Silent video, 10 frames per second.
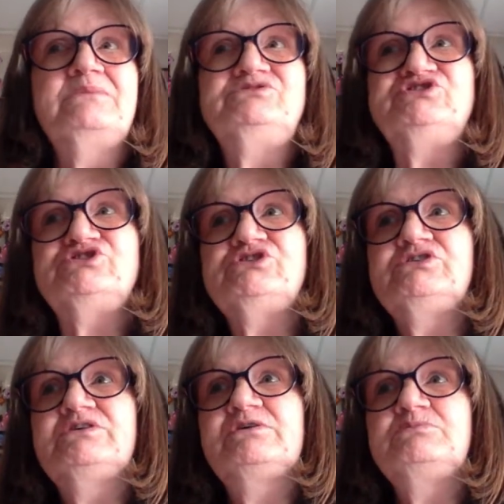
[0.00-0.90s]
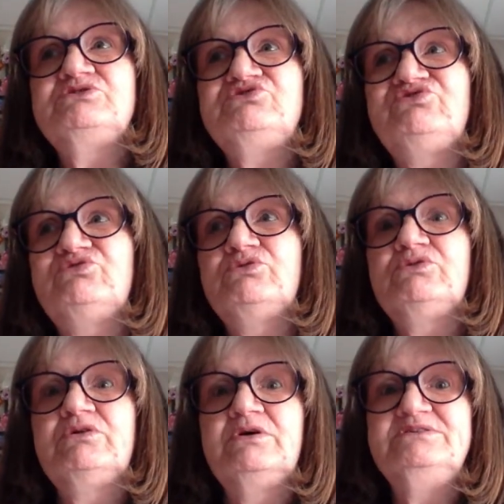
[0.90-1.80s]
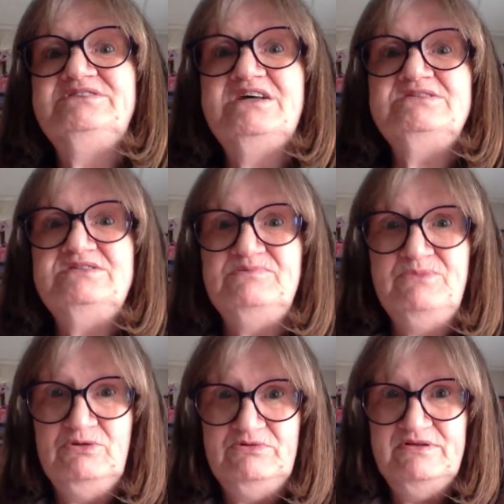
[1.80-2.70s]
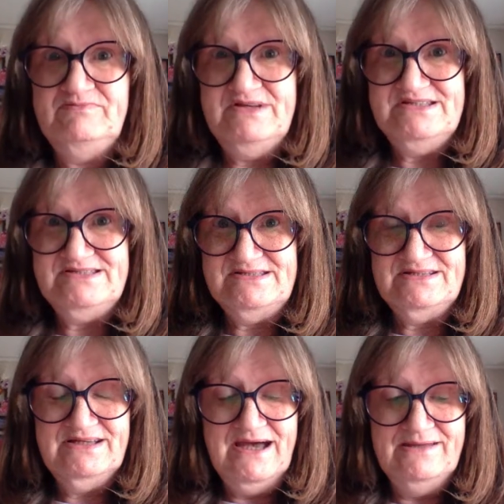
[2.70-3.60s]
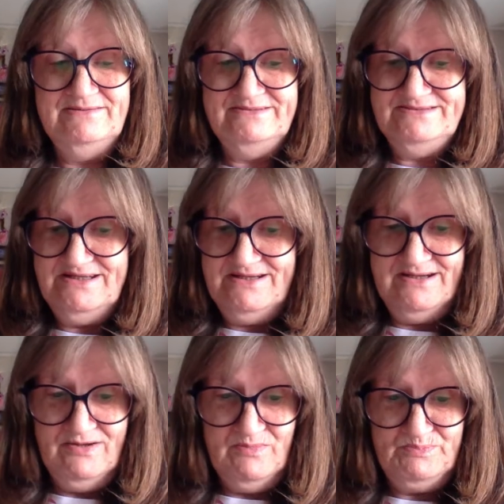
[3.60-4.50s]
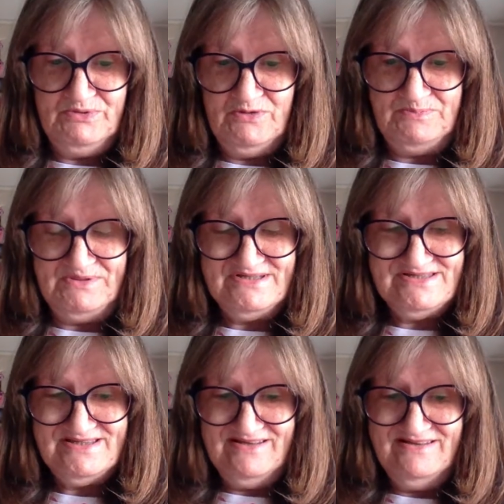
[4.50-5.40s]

I'm sure it was for a testimony reason. God did it on purpose.